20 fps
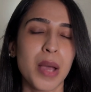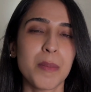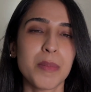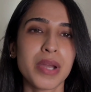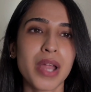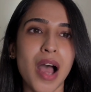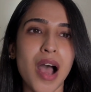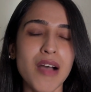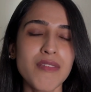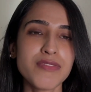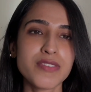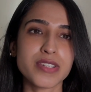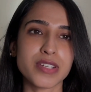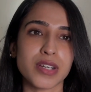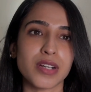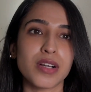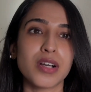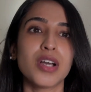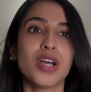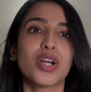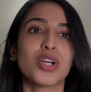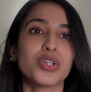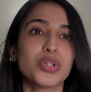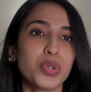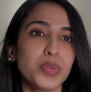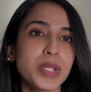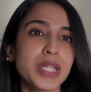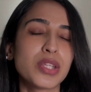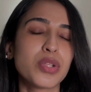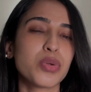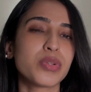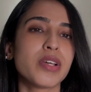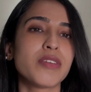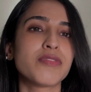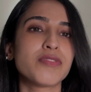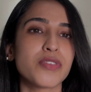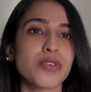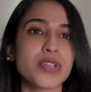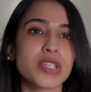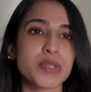But after going through the
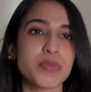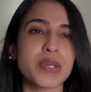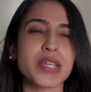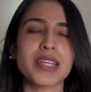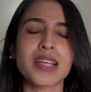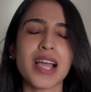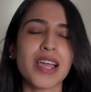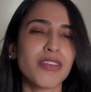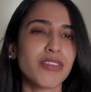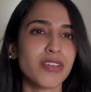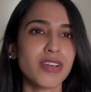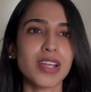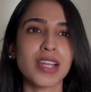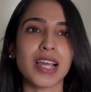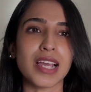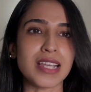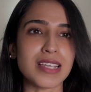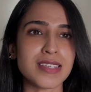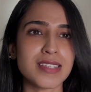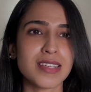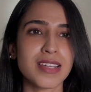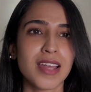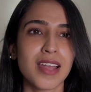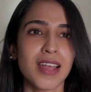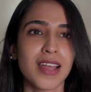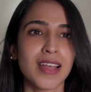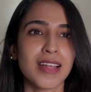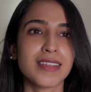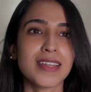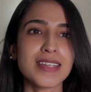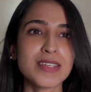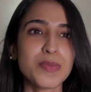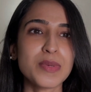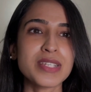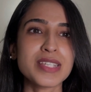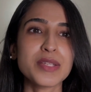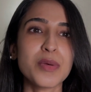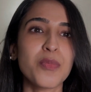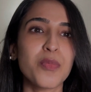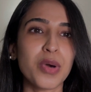first week, I realized this
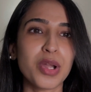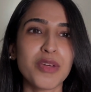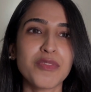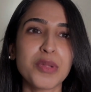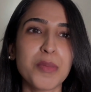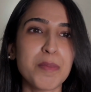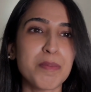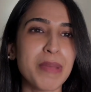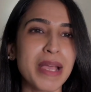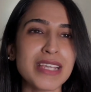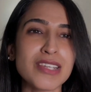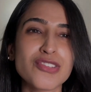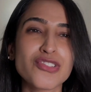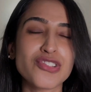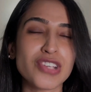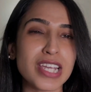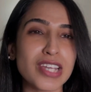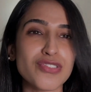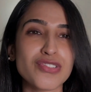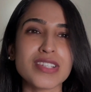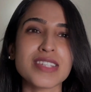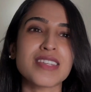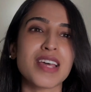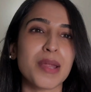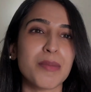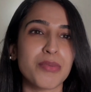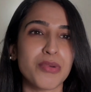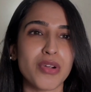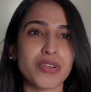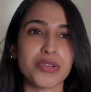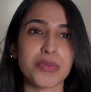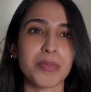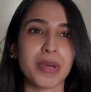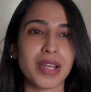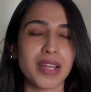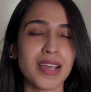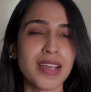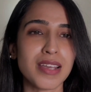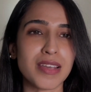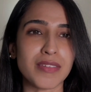was one of the best changes that I brought in my
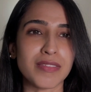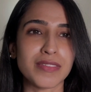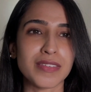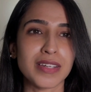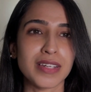life.